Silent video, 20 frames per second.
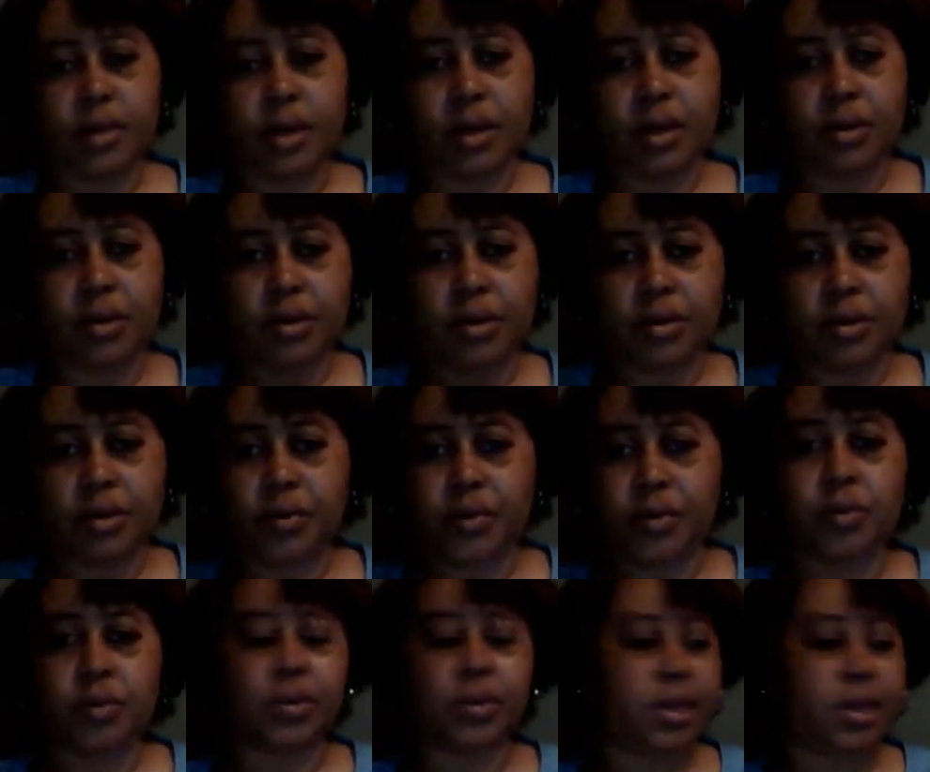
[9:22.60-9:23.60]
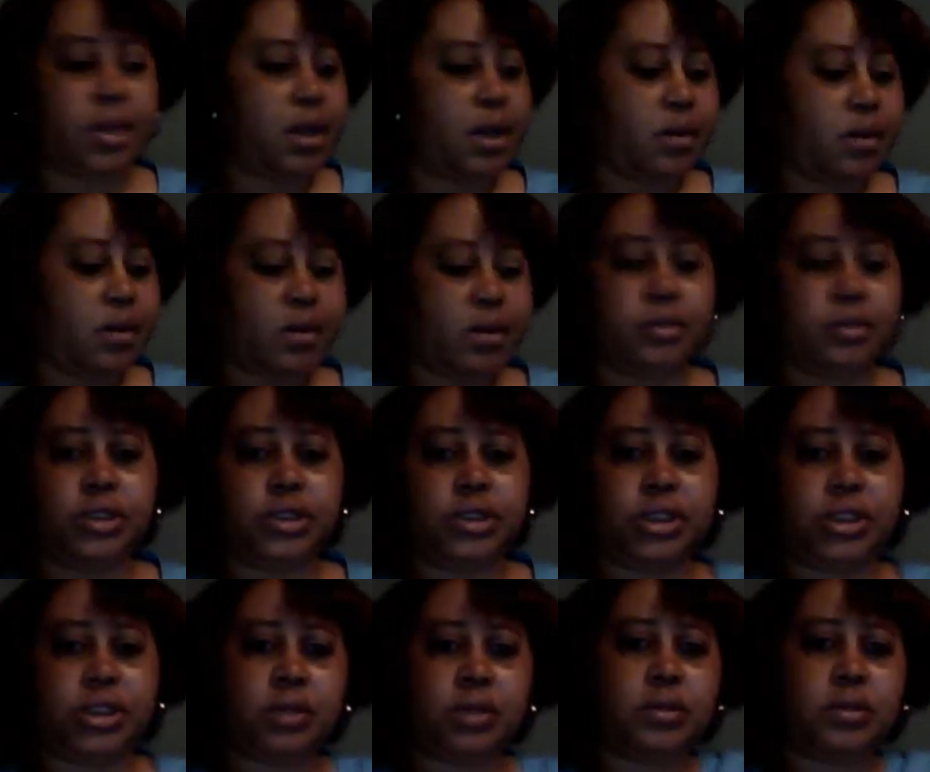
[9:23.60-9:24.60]
you know, if you want to carry it on your
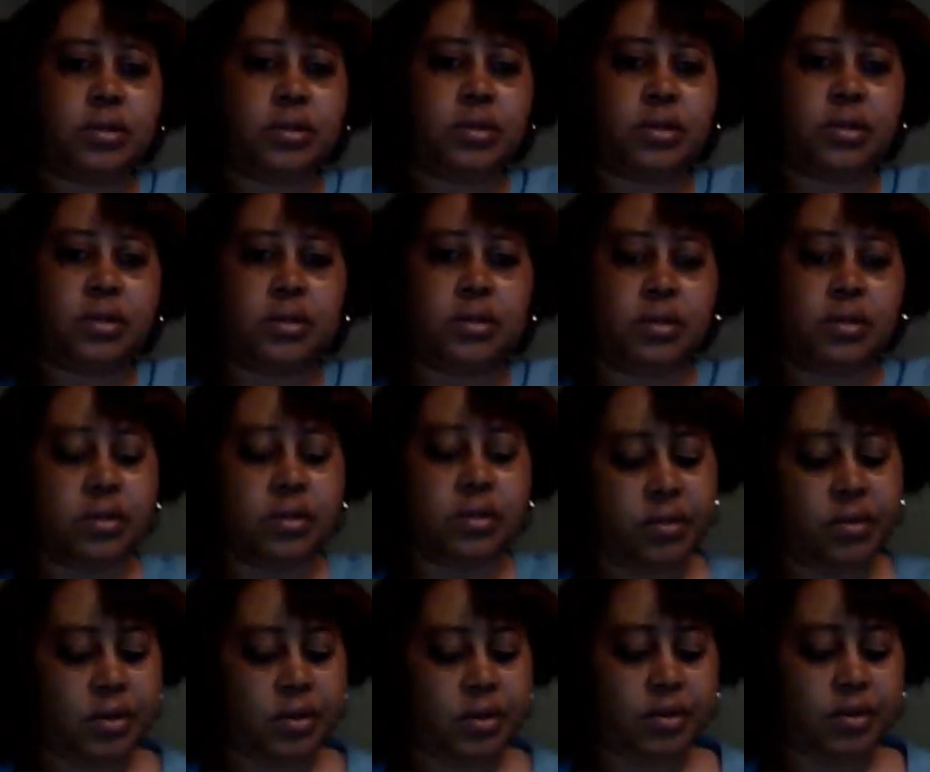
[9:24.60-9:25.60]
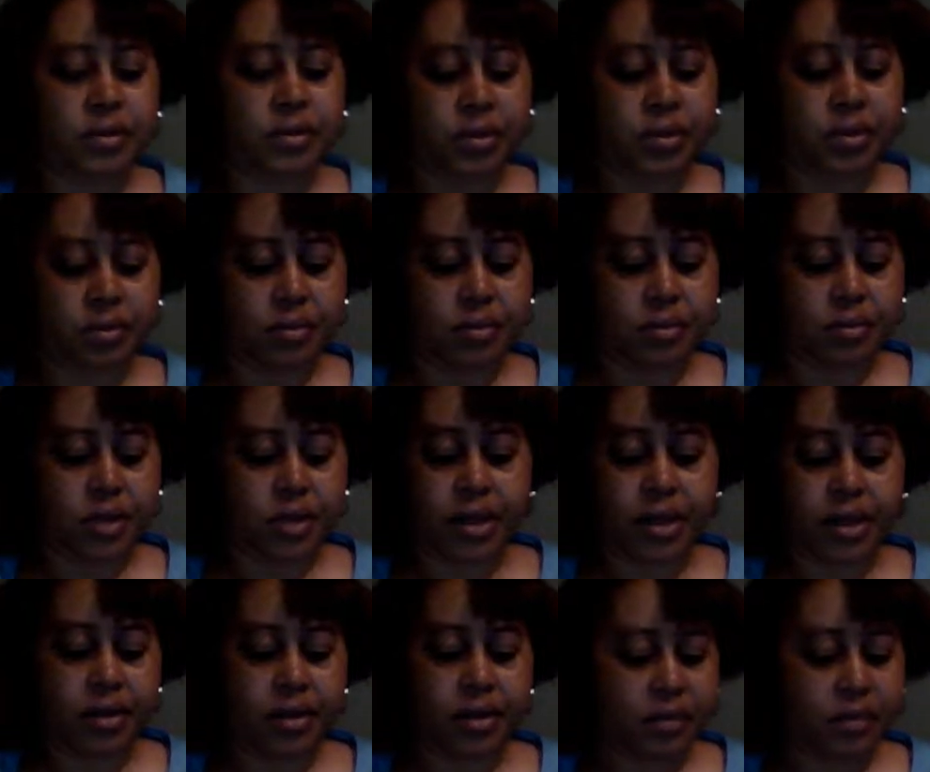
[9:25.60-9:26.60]
shoulder or, you know, your
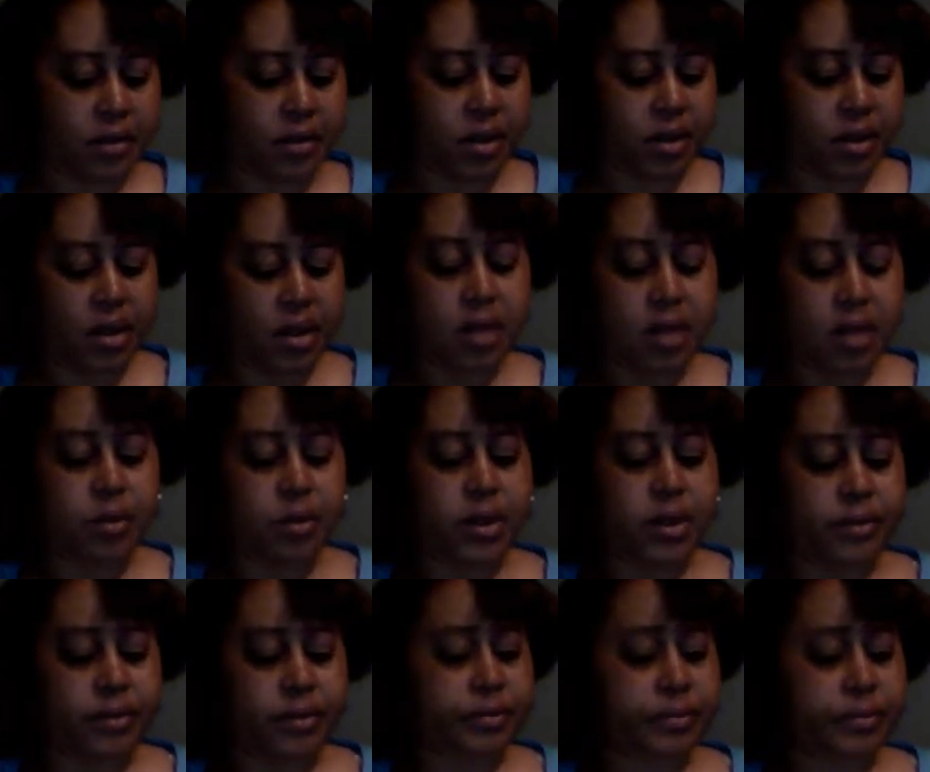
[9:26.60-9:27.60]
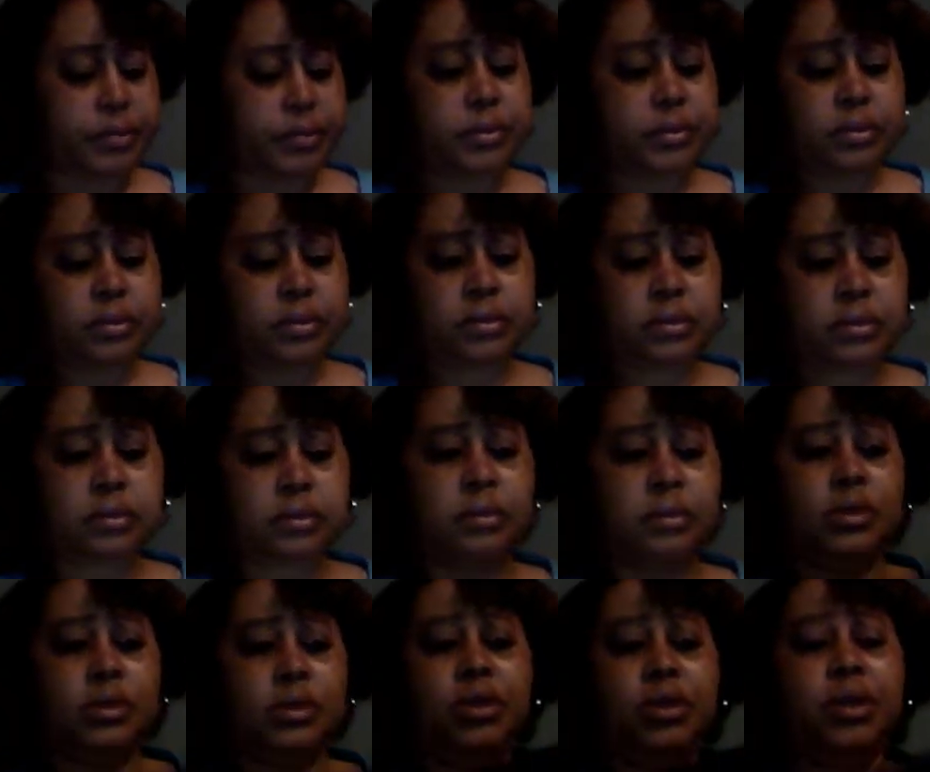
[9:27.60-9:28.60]
however. But
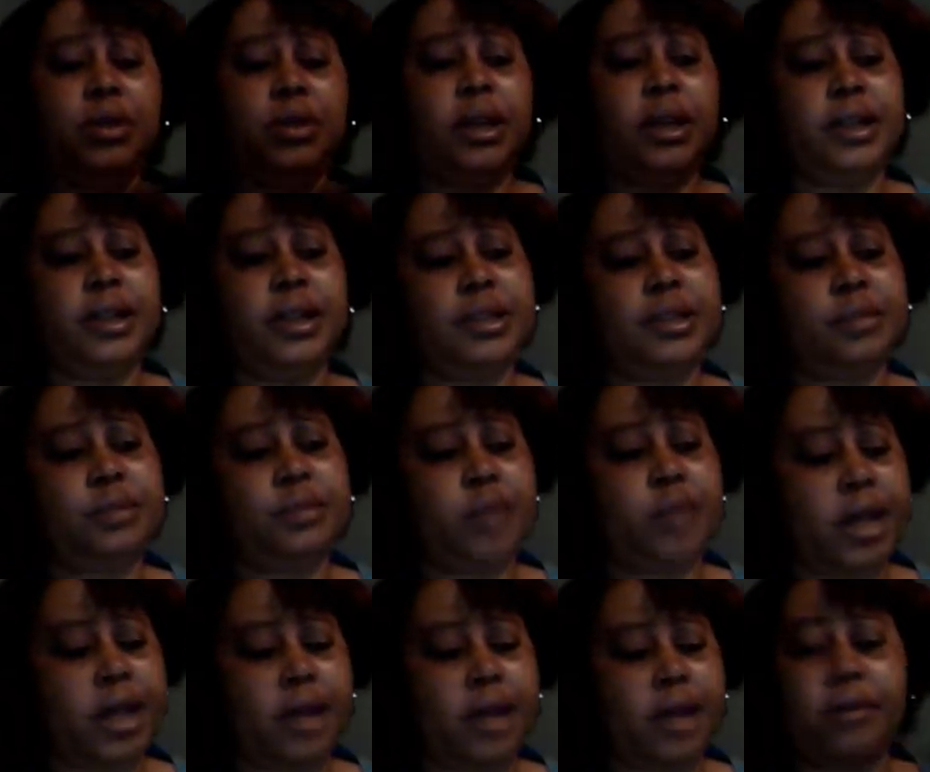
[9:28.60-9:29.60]
you got this bag